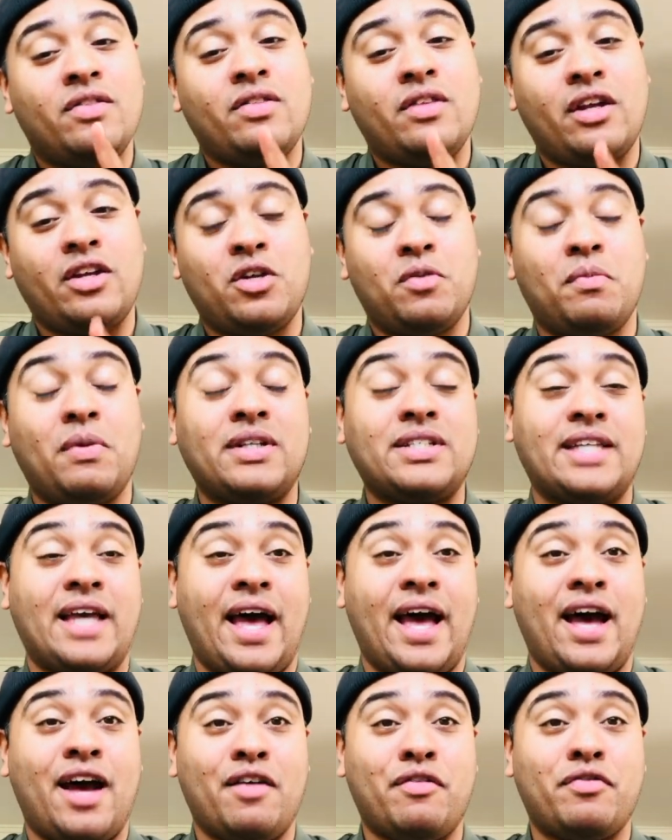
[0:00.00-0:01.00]
that you must
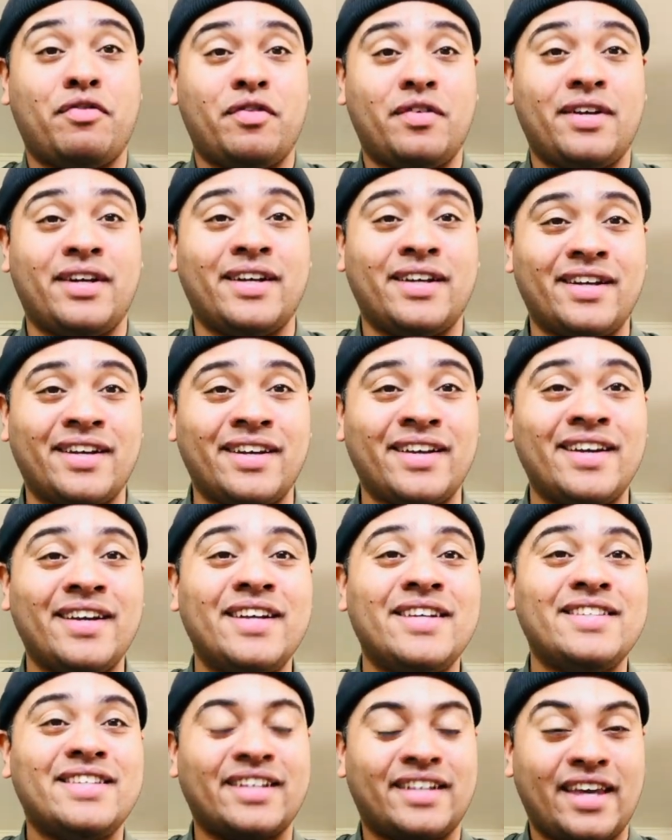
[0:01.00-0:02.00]
have
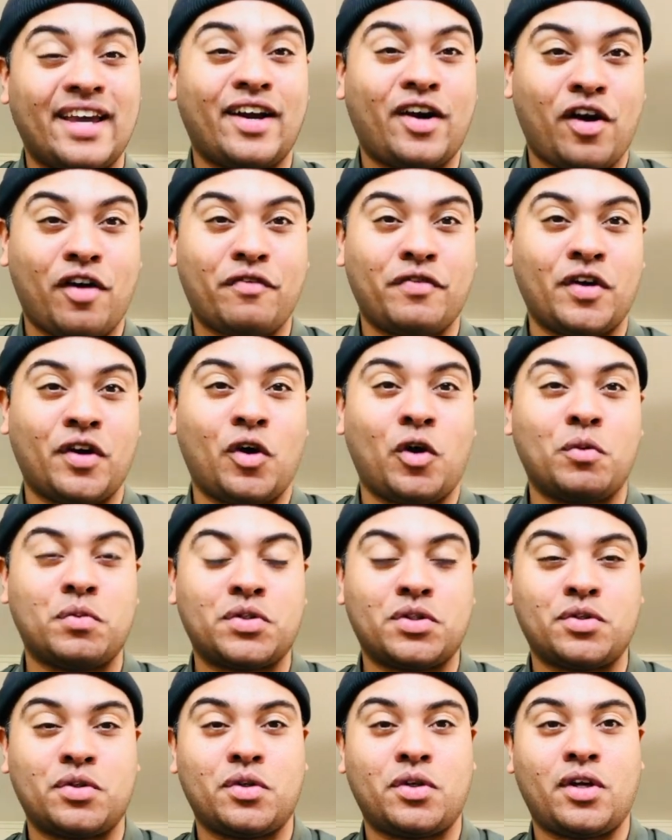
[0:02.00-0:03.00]
to kick off your home
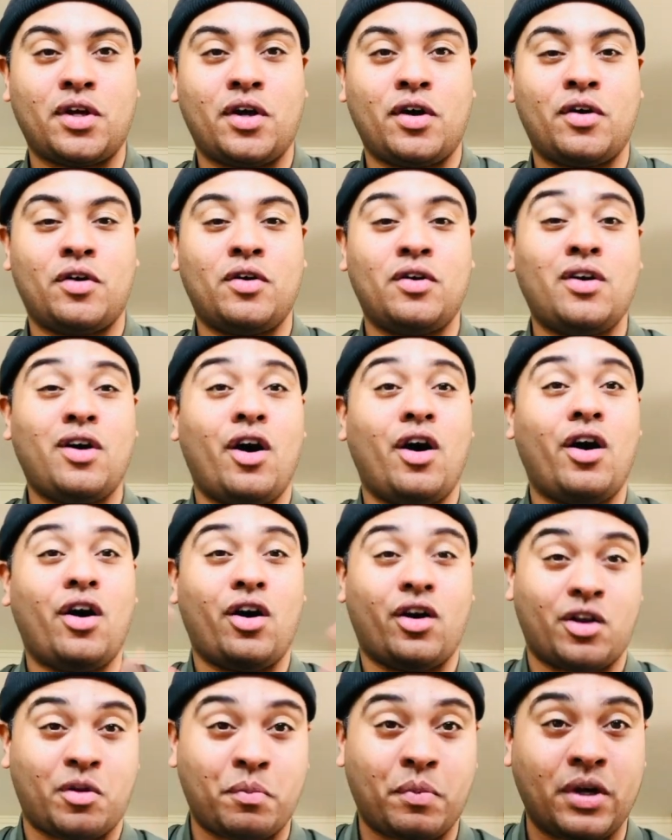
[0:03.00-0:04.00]
studio
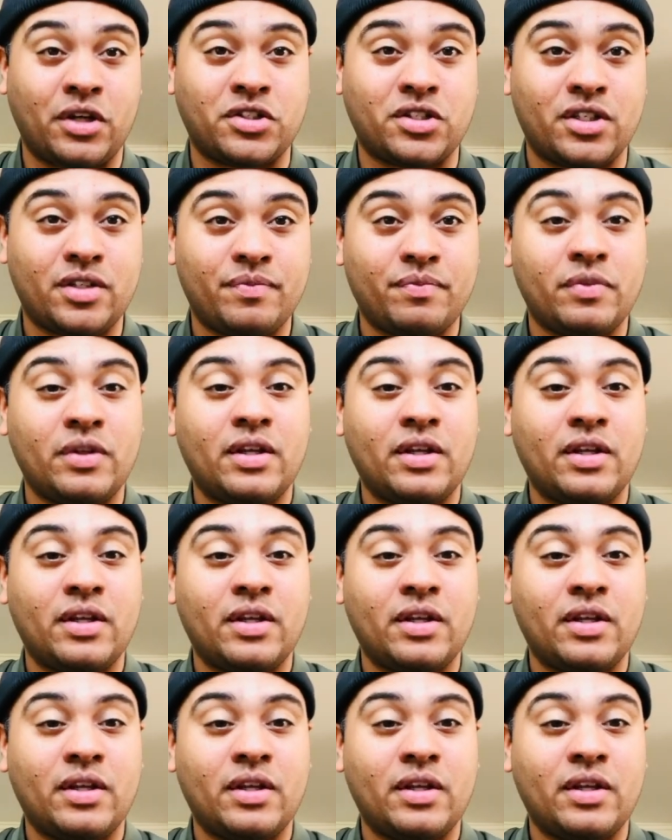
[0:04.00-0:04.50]
on a budget.